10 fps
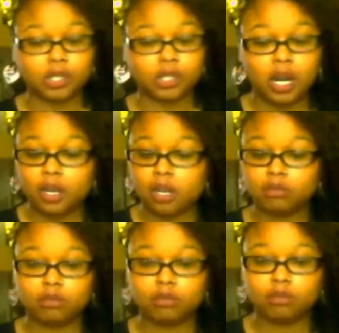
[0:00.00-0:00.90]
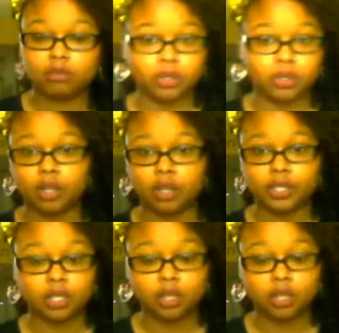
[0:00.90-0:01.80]
car note $300,
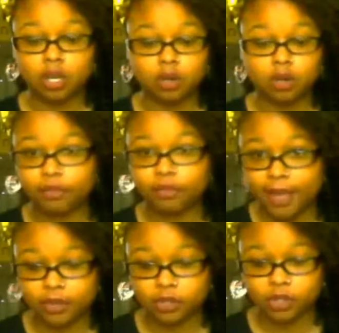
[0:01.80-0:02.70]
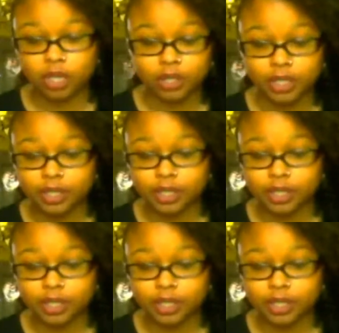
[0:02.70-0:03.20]
loan $500.